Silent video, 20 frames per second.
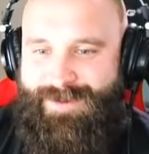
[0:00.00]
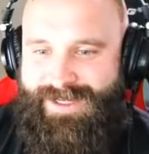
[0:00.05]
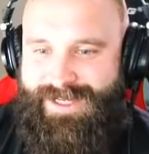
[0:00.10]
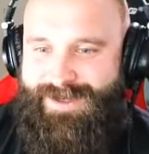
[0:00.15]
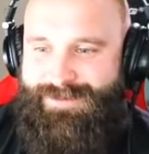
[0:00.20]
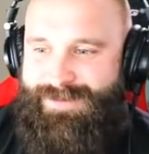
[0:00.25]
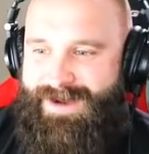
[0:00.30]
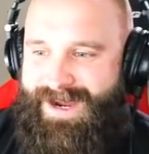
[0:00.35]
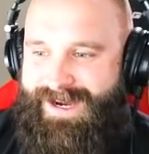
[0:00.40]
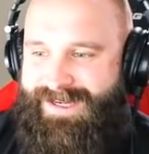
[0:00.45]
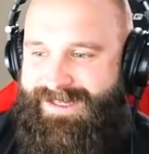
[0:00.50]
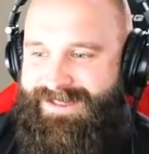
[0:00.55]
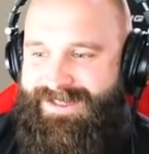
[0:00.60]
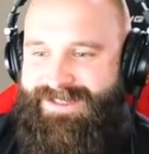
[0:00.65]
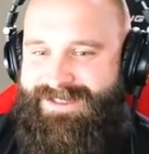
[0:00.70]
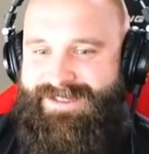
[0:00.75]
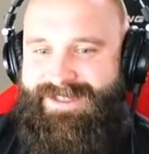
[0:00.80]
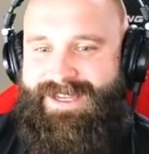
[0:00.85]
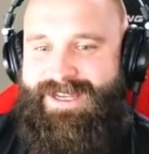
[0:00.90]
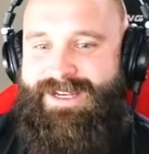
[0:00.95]
get back in
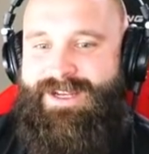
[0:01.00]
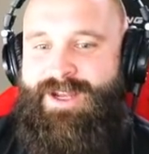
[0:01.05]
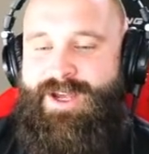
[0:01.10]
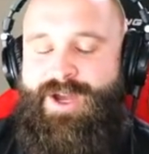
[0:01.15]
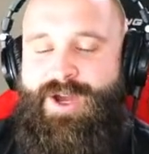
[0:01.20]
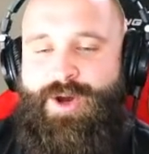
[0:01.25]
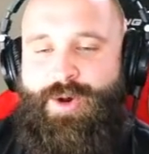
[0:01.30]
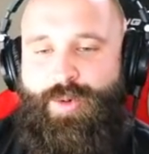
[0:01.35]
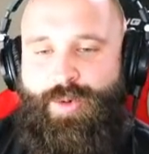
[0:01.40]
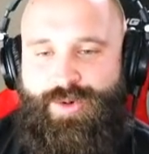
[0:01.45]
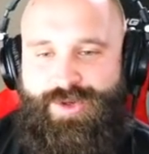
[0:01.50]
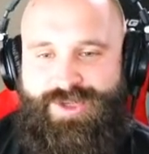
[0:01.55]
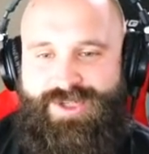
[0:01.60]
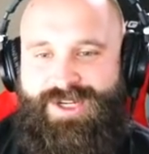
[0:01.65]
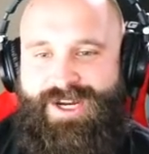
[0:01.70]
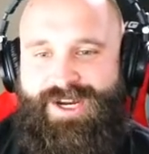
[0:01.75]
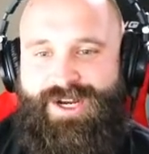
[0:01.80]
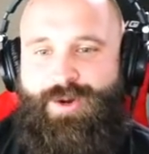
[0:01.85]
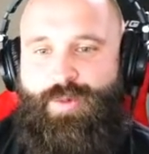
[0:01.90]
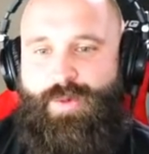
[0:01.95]
this lane or
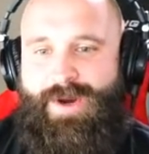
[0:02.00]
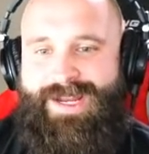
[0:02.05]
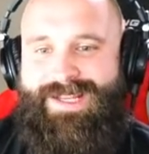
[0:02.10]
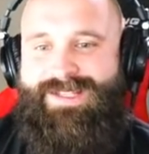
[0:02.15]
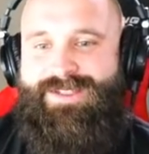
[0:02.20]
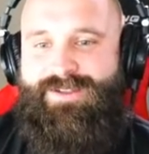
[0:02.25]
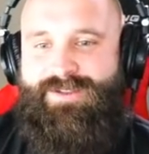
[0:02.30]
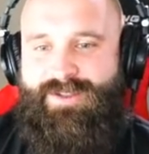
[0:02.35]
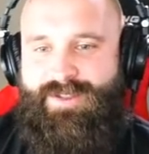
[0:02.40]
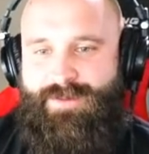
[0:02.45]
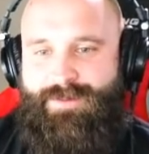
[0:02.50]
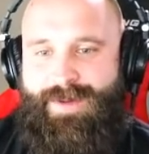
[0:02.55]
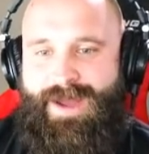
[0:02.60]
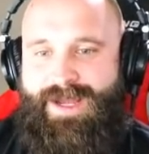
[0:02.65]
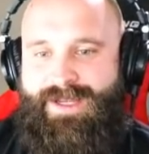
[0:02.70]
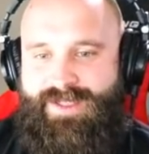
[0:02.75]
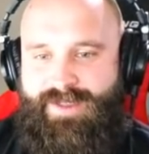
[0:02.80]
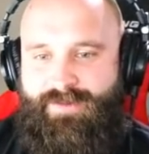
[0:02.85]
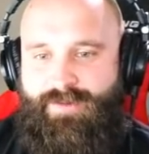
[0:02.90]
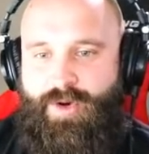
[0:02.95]
just kind of wait until there's a
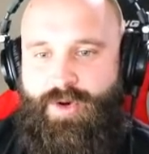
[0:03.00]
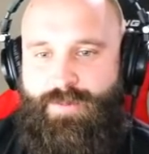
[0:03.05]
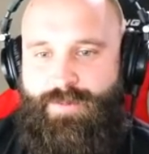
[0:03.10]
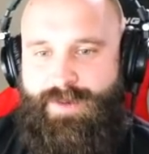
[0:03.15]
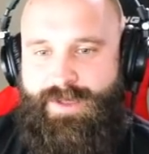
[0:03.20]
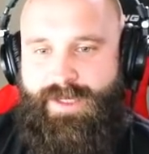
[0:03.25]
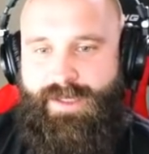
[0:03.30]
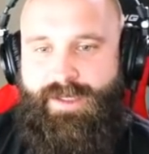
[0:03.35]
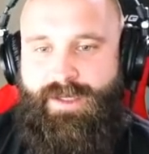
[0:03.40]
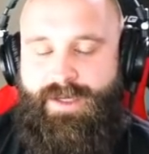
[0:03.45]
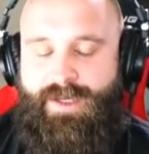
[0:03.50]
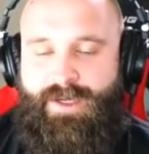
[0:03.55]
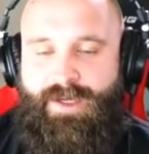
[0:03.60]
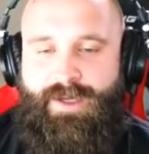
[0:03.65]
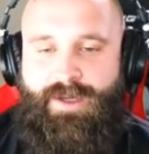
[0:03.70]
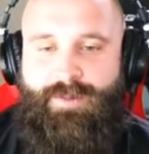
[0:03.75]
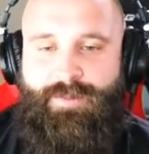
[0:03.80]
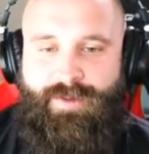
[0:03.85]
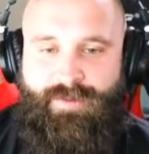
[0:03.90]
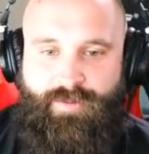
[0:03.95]
massive opening
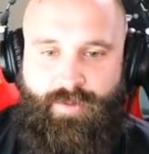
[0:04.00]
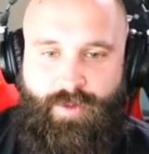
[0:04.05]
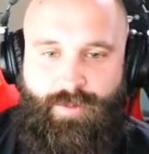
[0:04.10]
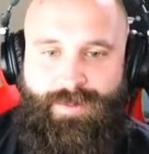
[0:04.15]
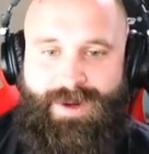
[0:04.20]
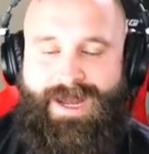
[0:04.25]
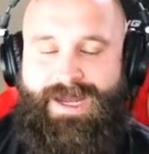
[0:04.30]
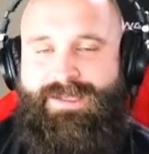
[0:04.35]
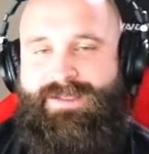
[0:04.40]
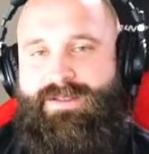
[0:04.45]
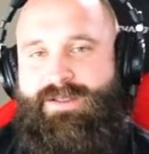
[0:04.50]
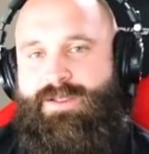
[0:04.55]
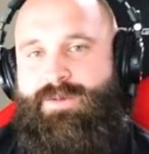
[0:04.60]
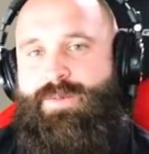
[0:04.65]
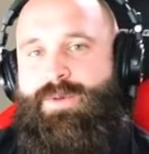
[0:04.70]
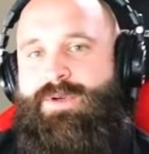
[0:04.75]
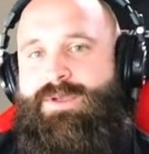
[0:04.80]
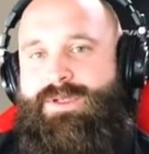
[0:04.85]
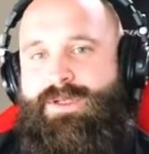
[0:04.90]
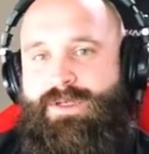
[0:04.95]
before passing
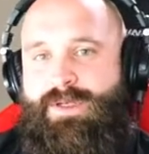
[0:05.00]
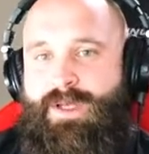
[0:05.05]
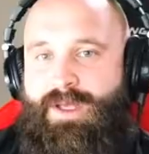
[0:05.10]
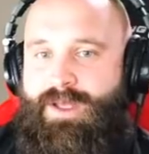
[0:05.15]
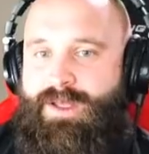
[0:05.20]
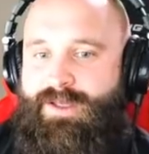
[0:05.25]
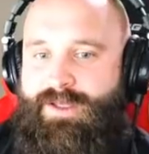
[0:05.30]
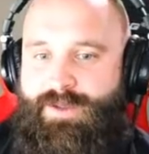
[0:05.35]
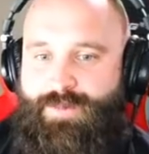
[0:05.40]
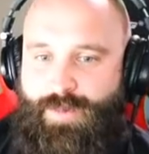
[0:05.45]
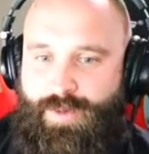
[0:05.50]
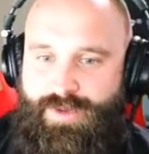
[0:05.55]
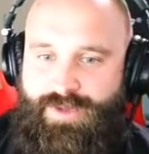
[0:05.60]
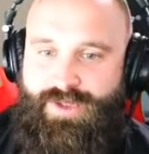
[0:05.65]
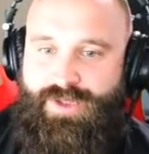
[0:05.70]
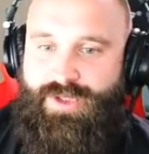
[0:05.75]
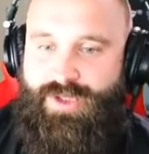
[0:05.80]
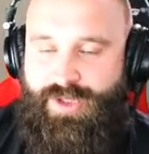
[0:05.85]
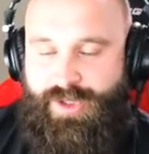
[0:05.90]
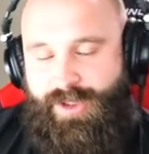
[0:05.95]
this person. This
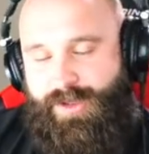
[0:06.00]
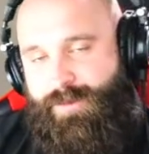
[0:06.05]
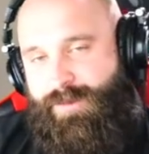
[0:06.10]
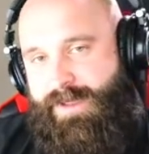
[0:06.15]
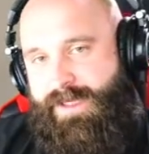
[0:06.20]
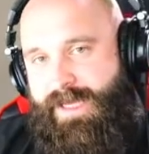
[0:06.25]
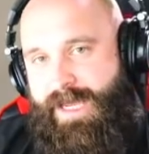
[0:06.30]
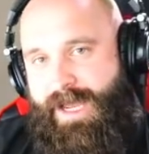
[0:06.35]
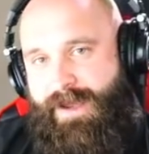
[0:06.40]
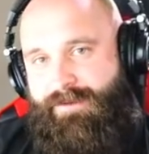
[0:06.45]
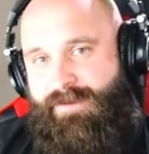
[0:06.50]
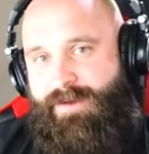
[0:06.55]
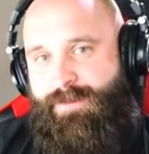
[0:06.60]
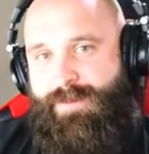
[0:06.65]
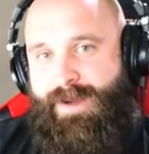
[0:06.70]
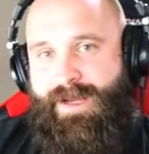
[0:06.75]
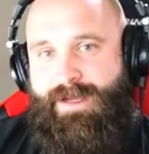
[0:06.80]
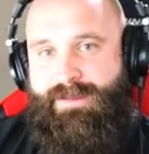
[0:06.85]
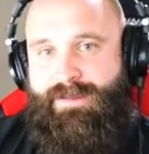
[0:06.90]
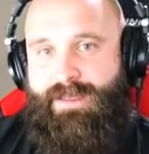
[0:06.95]
person could be having
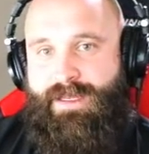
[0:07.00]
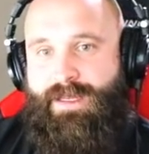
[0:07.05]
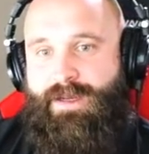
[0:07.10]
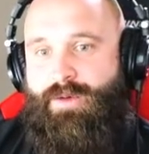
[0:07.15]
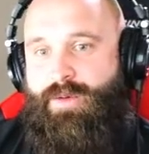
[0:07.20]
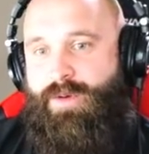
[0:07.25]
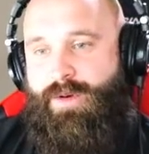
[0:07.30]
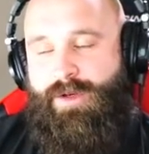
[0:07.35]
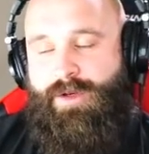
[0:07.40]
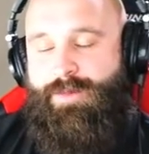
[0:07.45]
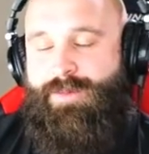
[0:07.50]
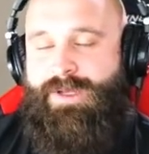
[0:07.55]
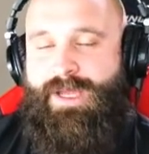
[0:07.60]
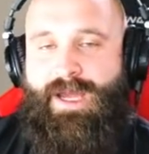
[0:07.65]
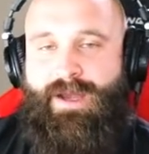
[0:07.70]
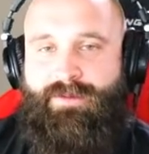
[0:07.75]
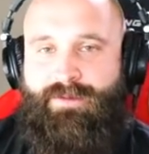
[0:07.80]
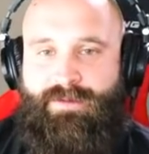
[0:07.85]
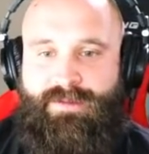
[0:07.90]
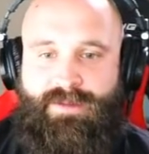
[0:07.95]
a bad day or could be
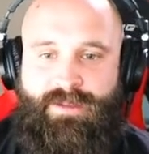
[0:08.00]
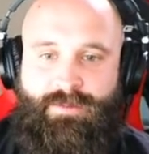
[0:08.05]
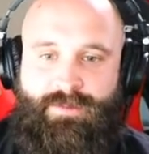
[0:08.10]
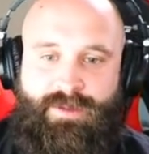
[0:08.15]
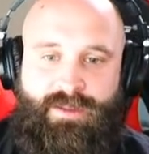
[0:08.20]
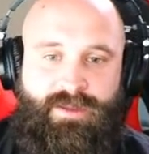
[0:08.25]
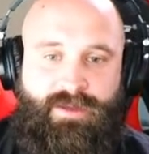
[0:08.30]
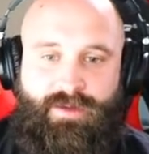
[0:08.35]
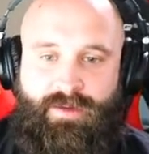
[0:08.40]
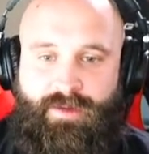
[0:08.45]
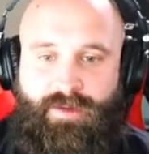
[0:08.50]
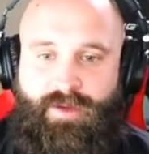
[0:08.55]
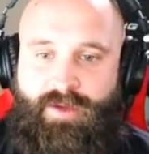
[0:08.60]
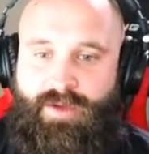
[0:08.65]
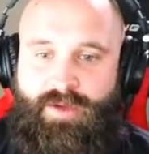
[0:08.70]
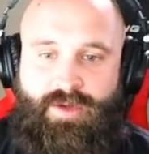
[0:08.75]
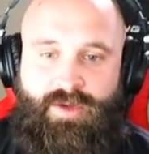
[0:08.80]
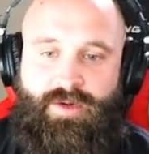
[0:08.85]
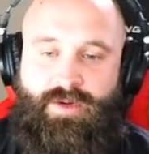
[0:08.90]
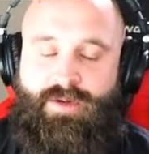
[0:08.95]
having something,
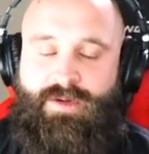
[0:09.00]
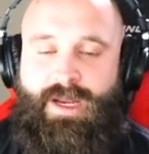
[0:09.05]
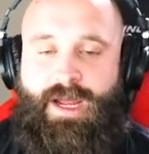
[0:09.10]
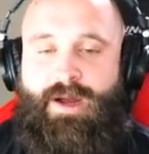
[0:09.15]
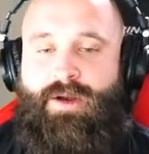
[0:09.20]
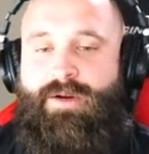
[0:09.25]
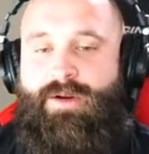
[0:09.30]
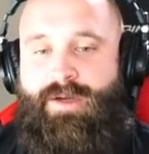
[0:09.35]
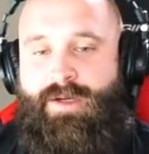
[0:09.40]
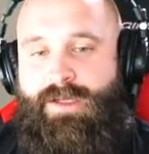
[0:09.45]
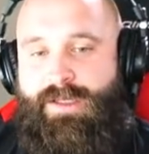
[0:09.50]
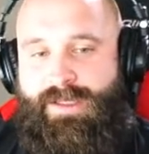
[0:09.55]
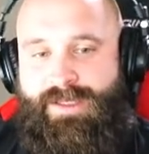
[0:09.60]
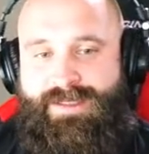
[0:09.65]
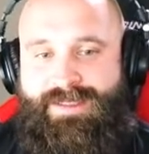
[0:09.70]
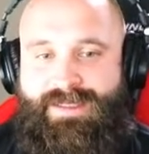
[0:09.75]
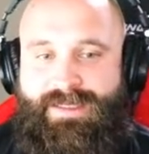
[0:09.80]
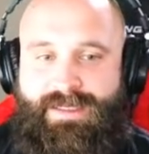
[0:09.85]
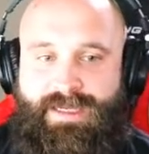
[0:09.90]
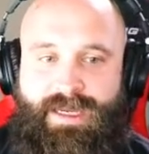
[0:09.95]
and you're now going to
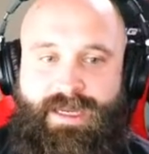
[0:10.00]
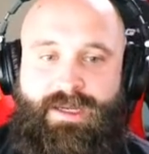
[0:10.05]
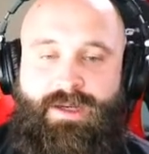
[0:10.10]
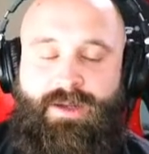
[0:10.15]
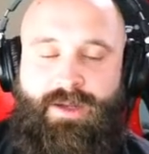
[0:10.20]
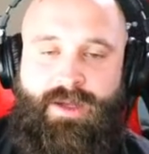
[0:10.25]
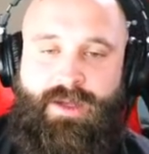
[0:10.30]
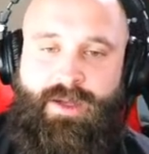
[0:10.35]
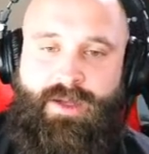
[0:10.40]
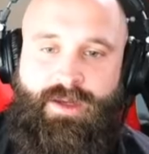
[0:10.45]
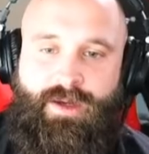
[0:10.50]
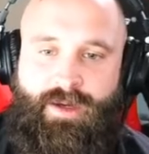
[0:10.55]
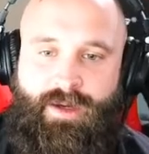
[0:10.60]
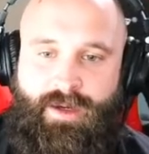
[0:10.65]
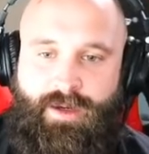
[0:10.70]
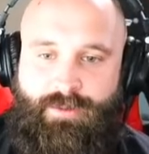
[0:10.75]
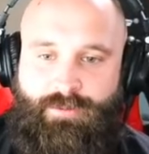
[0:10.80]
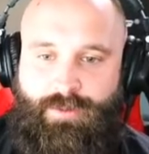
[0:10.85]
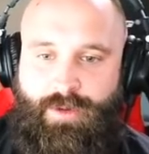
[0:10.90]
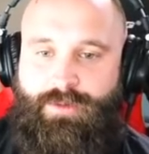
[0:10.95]
instigate
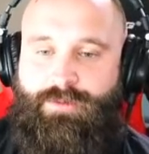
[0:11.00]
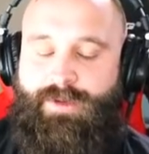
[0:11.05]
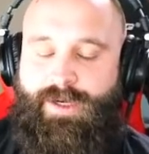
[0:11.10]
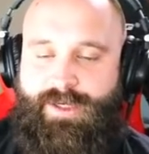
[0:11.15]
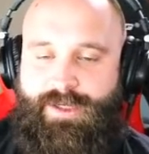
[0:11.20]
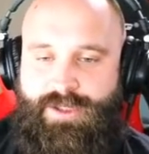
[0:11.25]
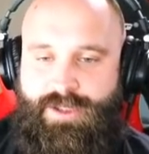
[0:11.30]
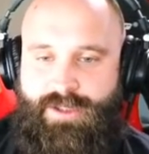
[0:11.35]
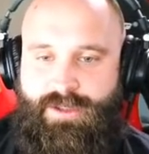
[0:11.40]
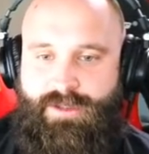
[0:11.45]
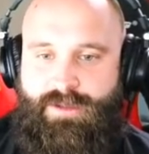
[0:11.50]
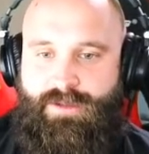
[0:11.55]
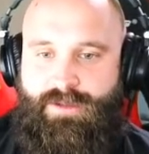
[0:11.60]
uh, road rage.